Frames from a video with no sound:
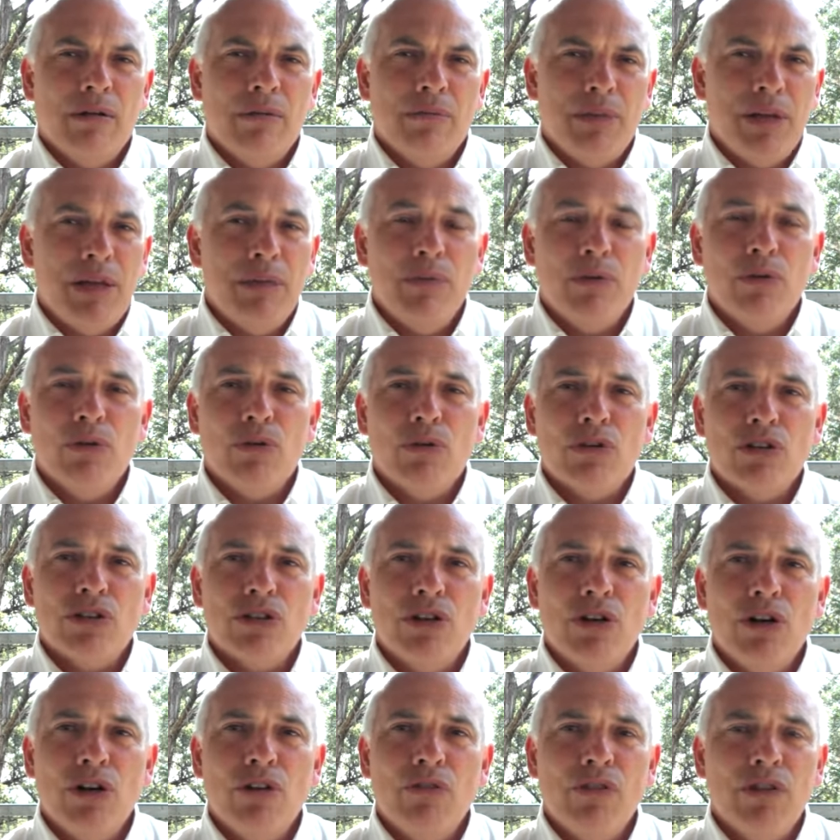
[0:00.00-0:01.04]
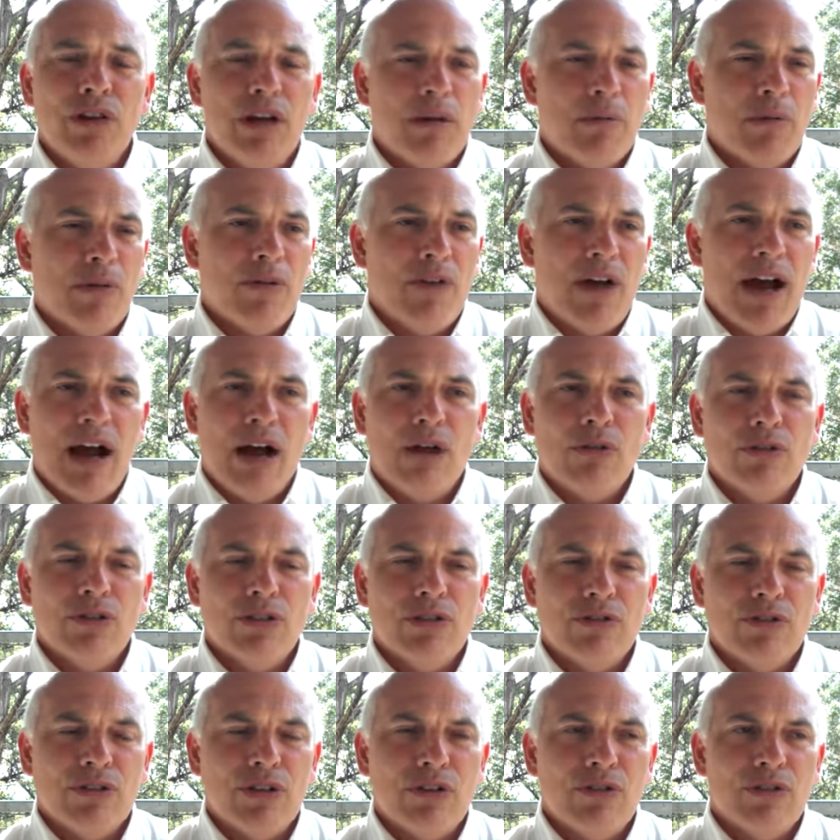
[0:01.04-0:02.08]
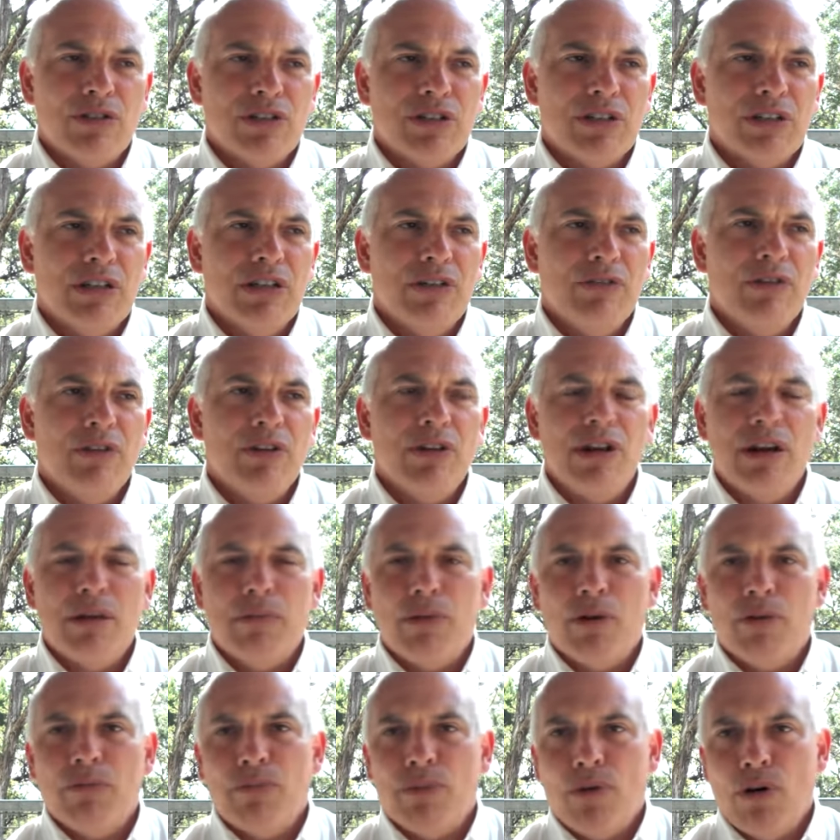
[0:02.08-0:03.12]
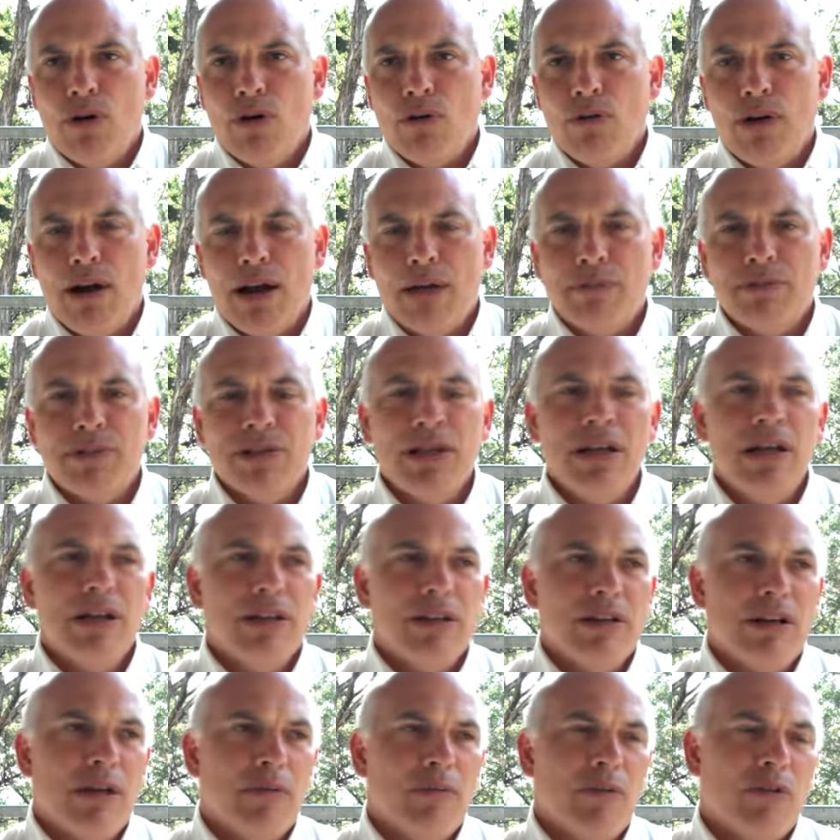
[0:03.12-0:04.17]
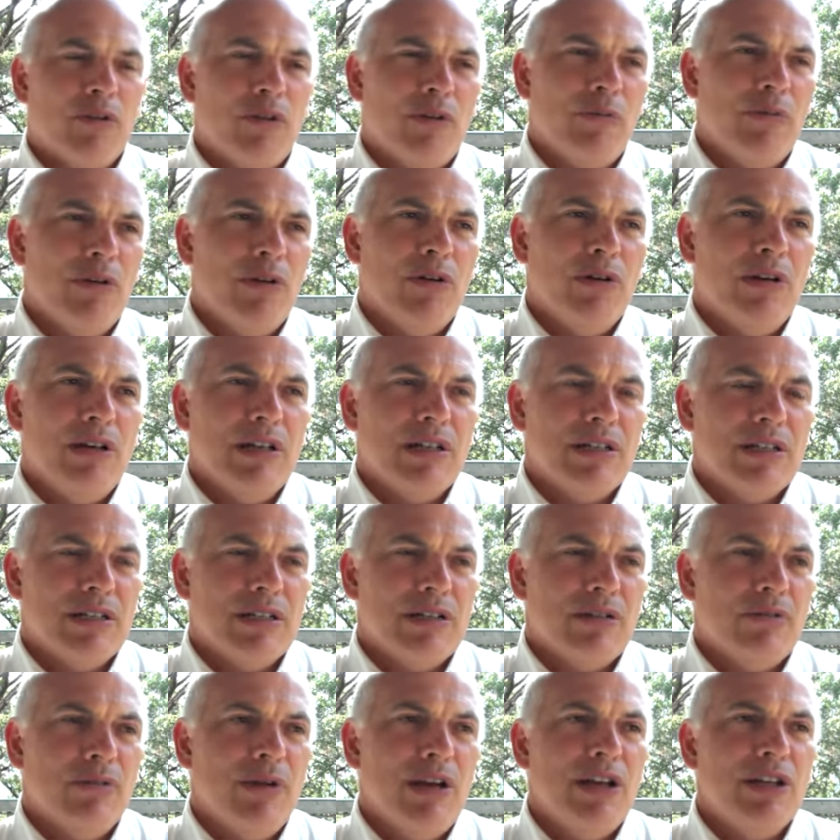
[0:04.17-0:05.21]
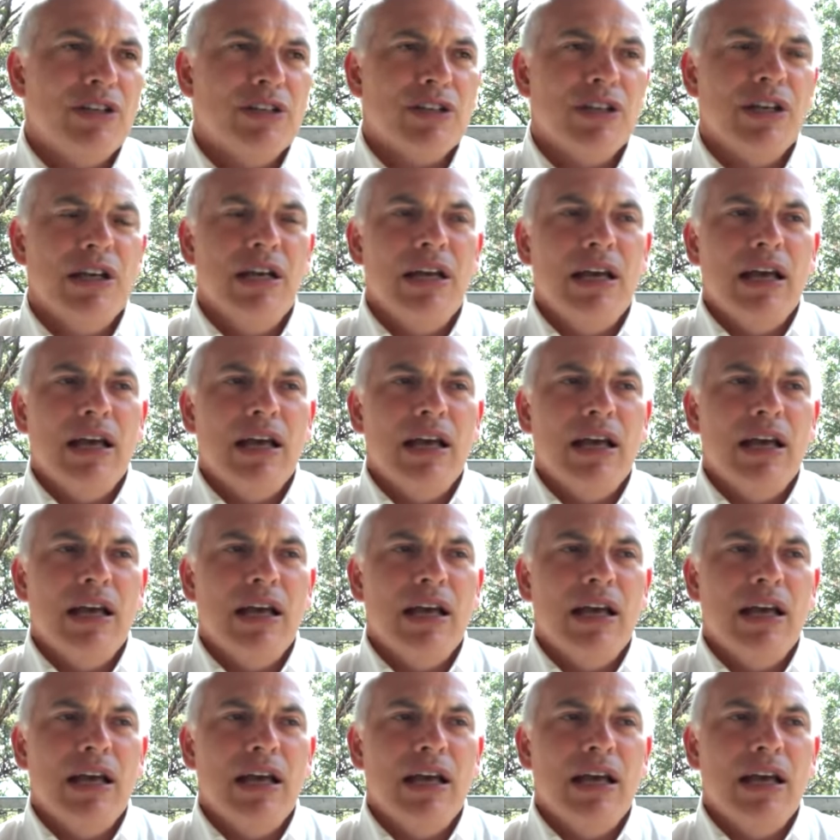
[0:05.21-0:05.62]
people who are served, the number of hours of service delivered, the number of programs, the number of communities reached.